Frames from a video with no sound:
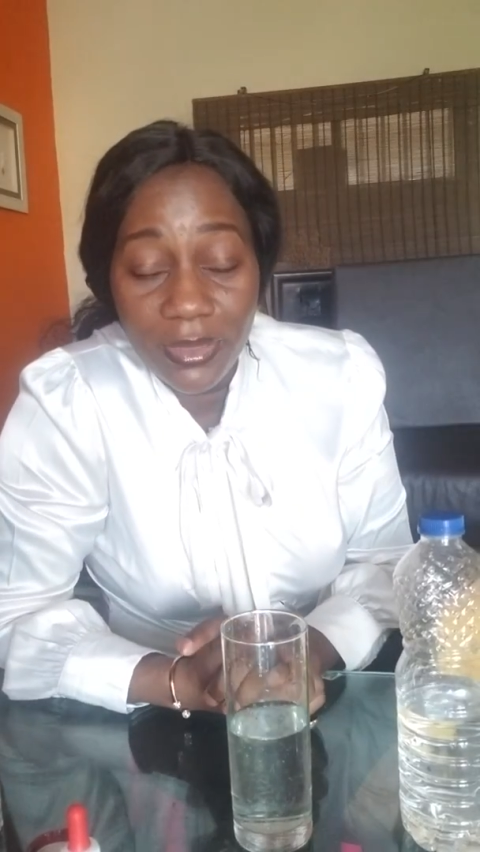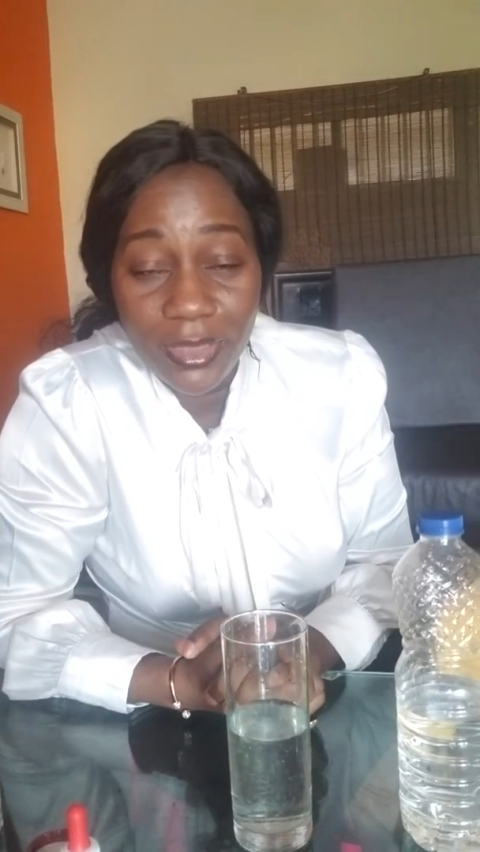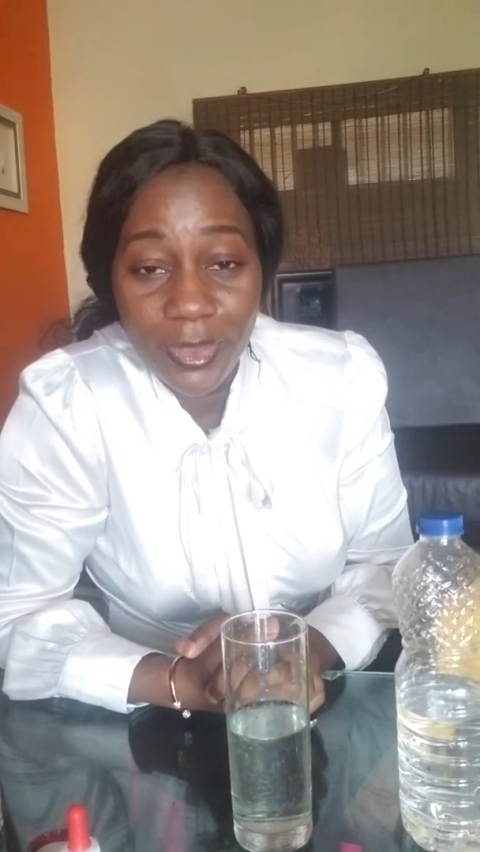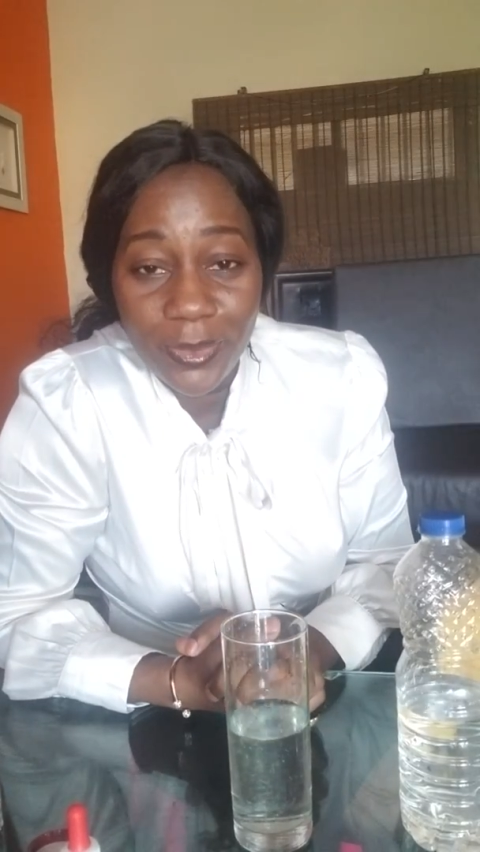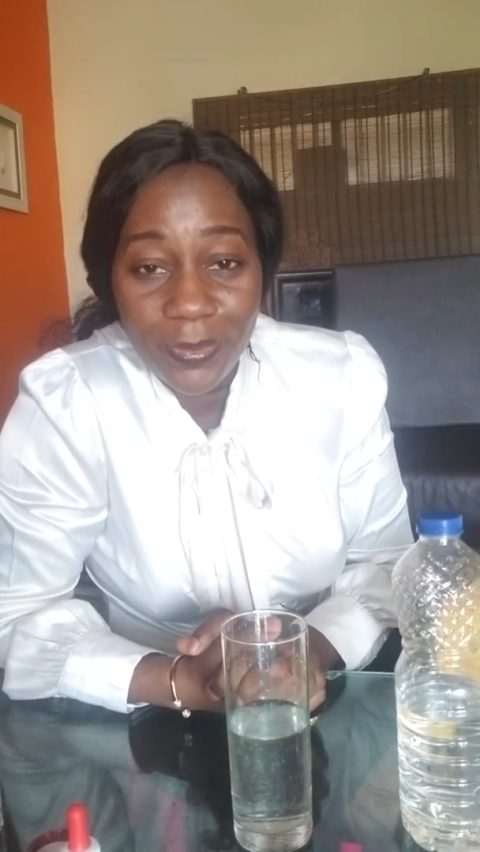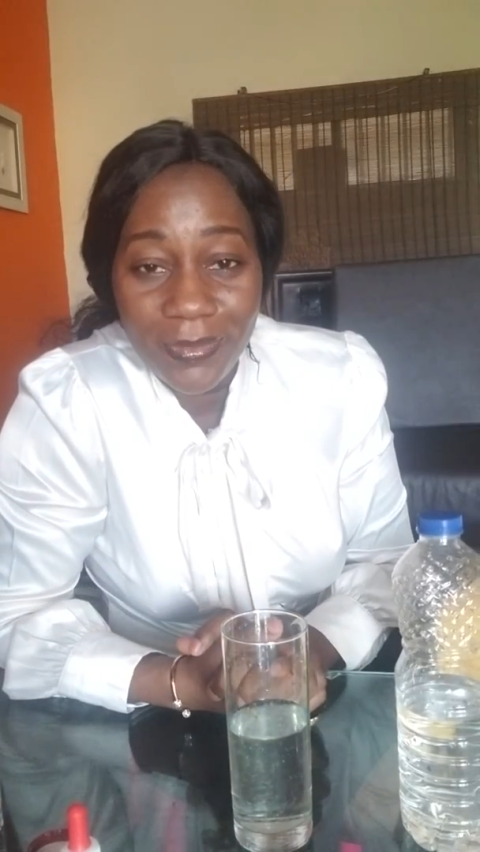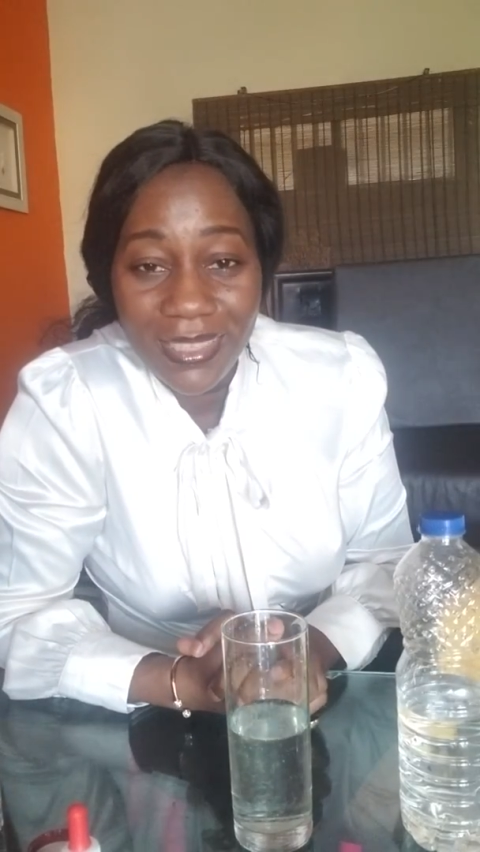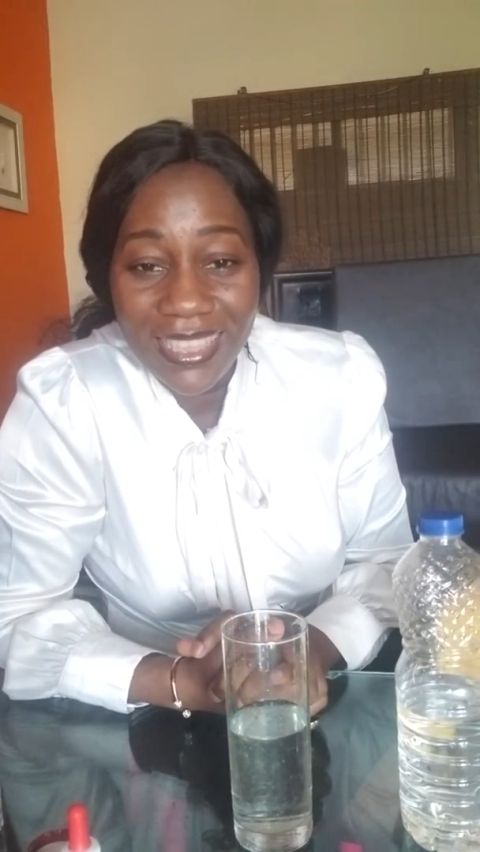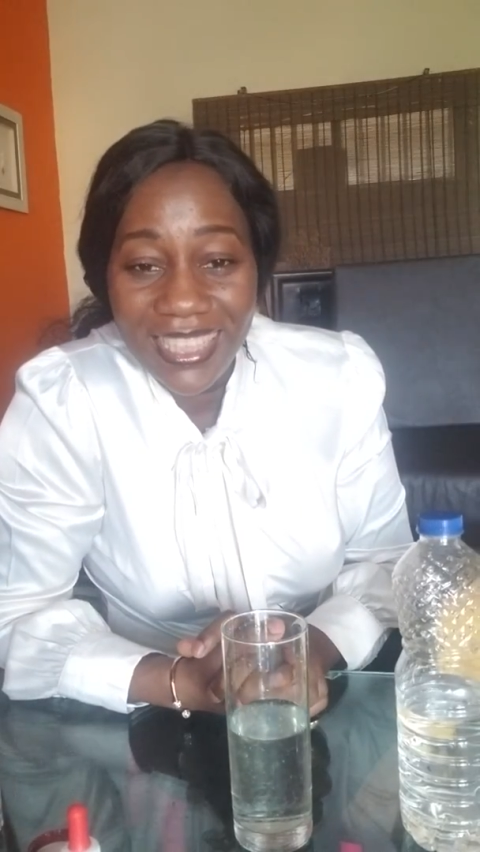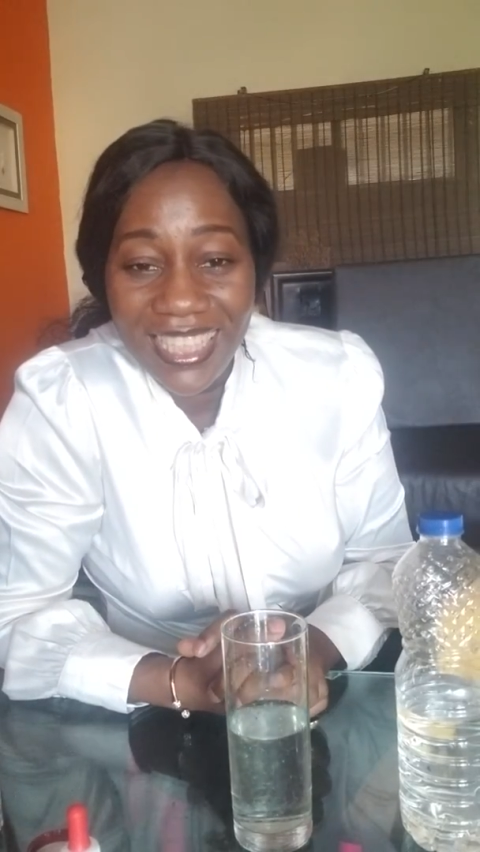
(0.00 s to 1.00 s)
you
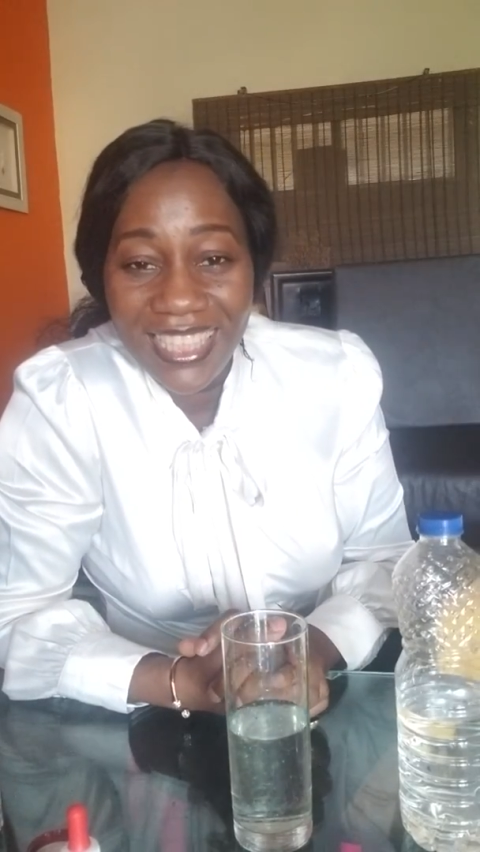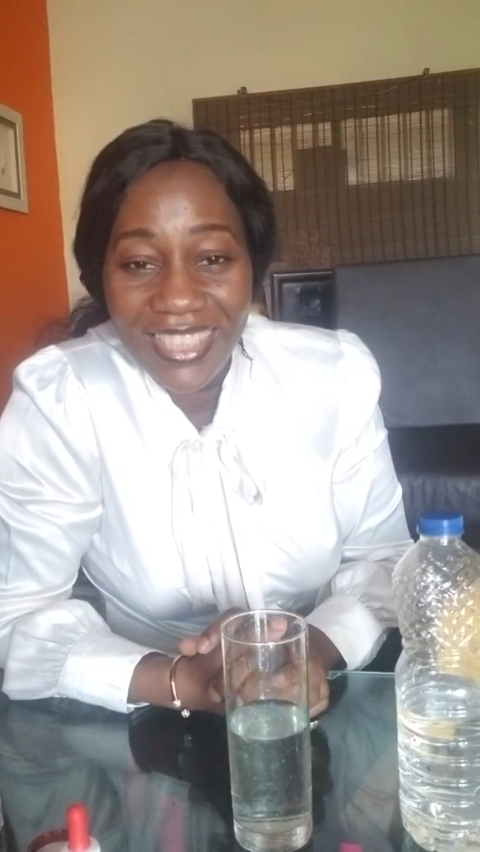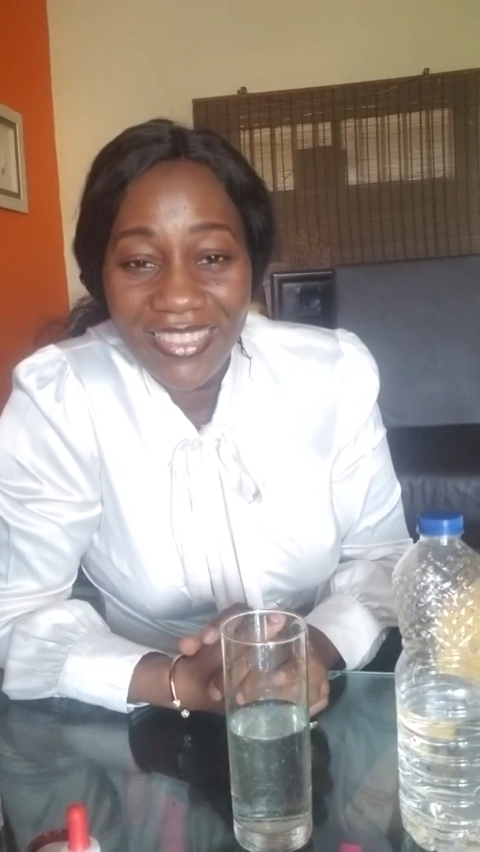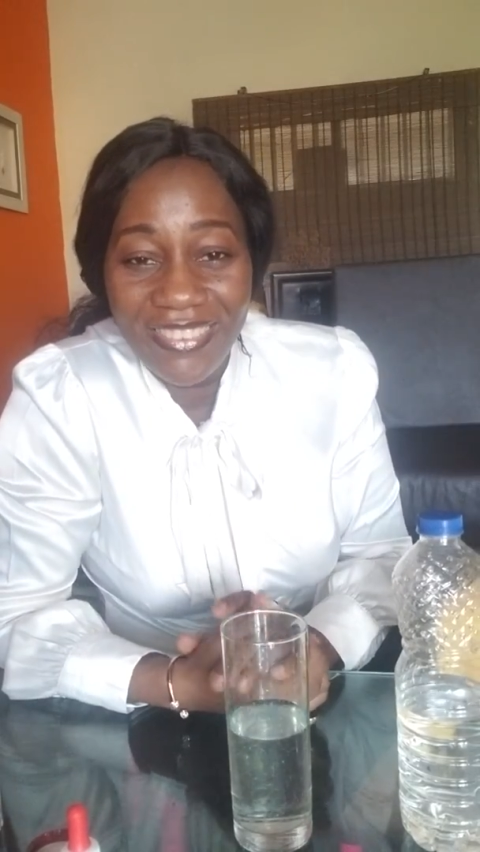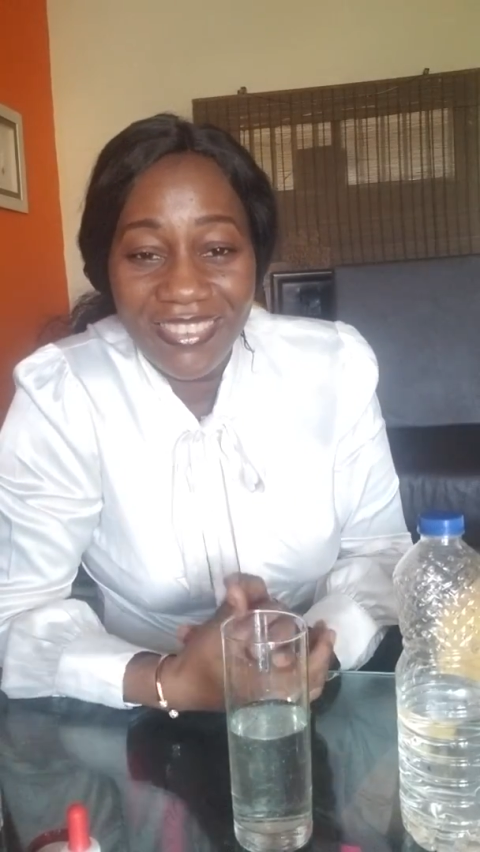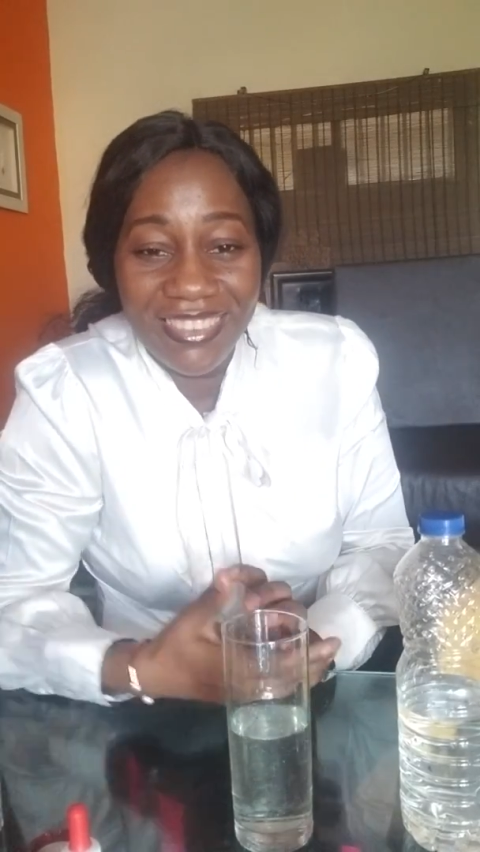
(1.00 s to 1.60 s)
thank you